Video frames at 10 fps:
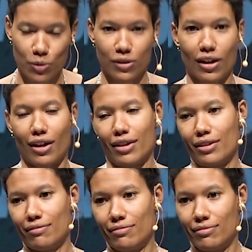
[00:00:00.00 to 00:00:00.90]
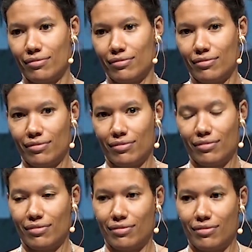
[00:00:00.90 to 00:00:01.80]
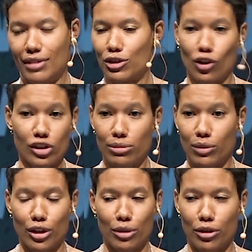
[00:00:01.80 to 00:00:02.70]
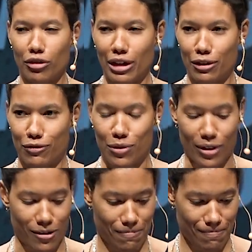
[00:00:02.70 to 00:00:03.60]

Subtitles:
with God, is ultimately what you were created for.